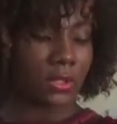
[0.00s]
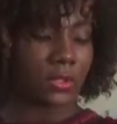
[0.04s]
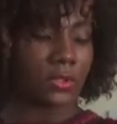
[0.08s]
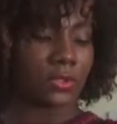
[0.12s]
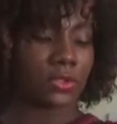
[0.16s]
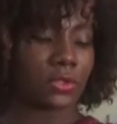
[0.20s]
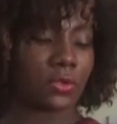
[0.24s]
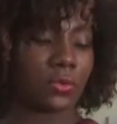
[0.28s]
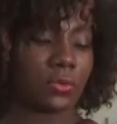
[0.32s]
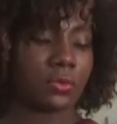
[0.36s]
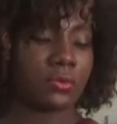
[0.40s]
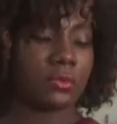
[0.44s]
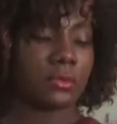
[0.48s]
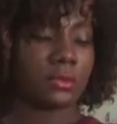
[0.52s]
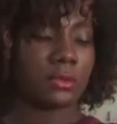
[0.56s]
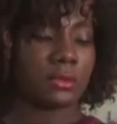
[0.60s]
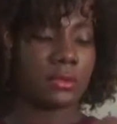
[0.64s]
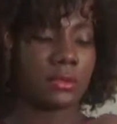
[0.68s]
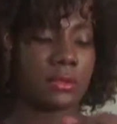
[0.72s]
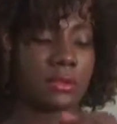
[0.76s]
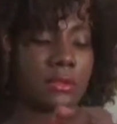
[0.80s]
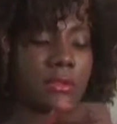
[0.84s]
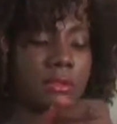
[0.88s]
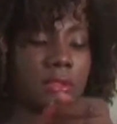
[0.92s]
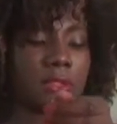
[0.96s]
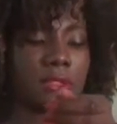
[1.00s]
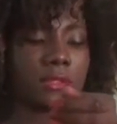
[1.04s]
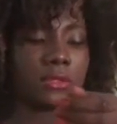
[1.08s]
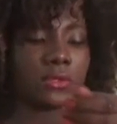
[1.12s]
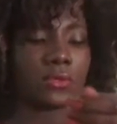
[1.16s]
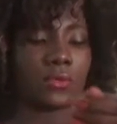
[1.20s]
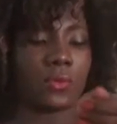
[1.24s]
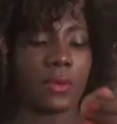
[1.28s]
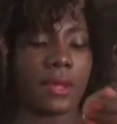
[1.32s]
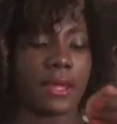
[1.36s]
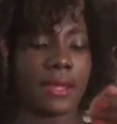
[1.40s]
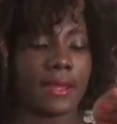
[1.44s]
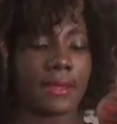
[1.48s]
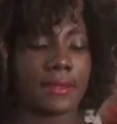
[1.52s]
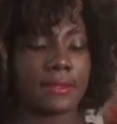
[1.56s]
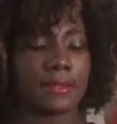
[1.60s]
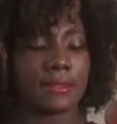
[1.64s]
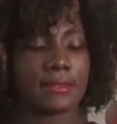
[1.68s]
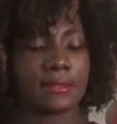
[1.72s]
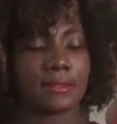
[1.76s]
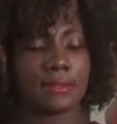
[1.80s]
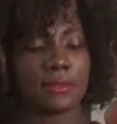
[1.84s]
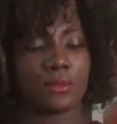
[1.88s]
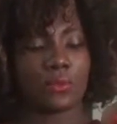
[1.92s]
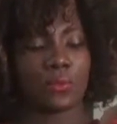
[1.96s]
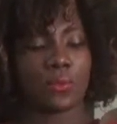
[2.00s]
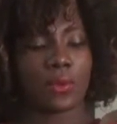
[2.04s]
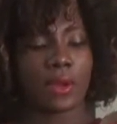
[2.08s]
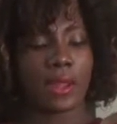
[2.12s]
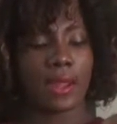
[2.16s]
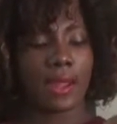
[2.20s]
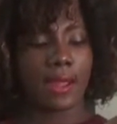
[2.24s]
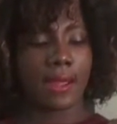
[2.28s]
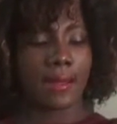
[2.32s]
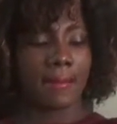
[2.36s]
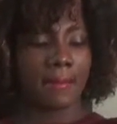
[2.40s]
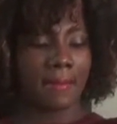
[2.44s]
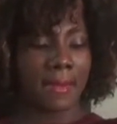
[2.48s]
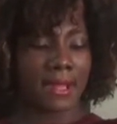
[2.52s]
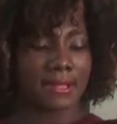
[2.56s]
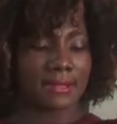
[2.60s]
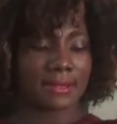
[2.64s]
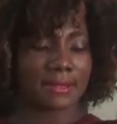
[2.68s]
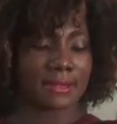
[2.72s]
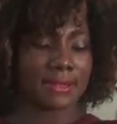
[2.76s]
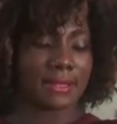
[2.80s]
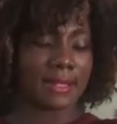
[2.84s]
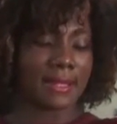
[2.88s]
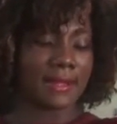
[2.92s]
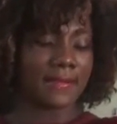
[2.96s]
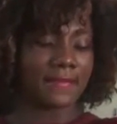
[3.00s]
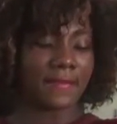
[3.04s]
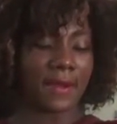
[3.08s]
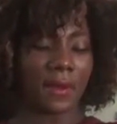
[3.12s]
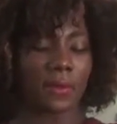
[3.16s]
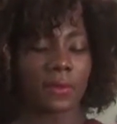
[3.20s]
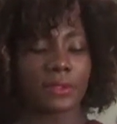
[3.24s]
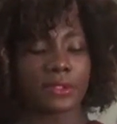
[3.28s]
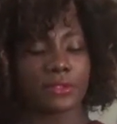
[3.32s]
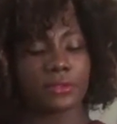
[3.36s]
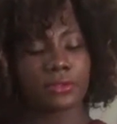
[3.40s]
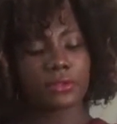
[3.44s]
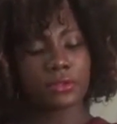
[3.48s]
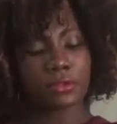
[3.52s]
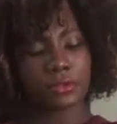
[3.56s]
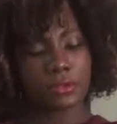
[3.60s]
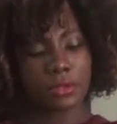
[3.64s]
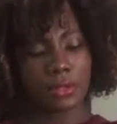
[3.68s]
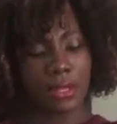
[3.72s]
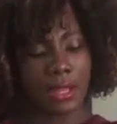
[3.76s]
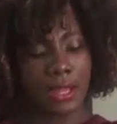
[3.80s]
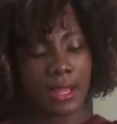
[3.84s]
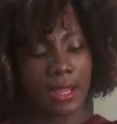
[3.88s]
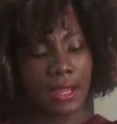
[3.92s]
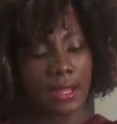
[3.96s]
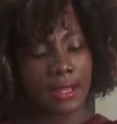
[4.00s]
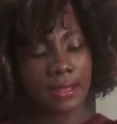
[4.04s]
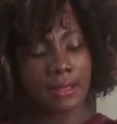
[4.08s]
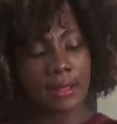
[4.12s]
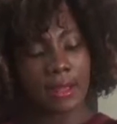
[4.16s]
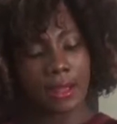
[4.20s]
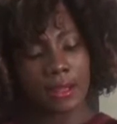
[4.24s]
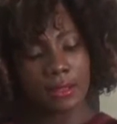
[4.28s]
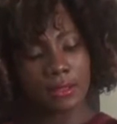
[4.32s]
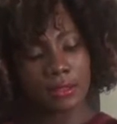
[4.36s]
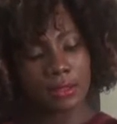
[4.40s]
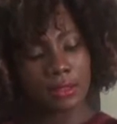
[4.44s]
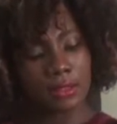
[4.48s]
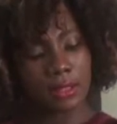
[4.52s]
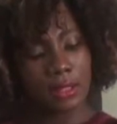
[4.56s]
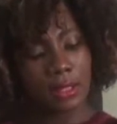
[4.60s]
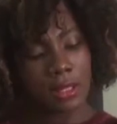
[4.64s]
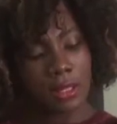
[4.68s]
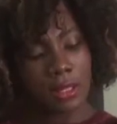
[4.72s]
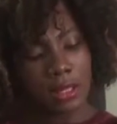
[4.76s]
So this way, this is where my sleeve, I want it to end, and